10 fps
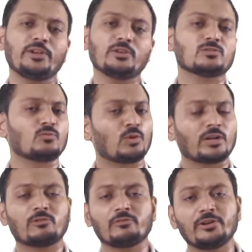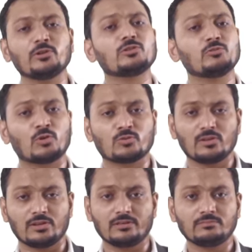videos, whatever videos you want to
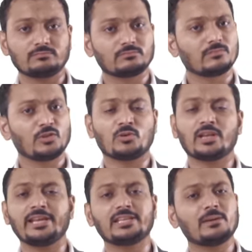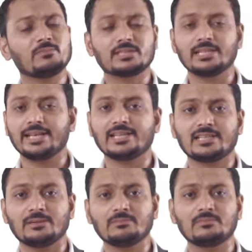learn. You click them,
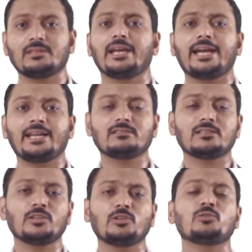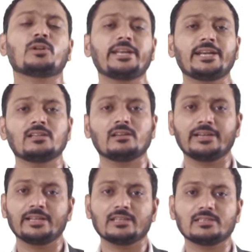select them and you create the
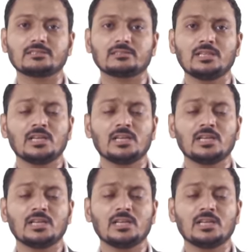learning list.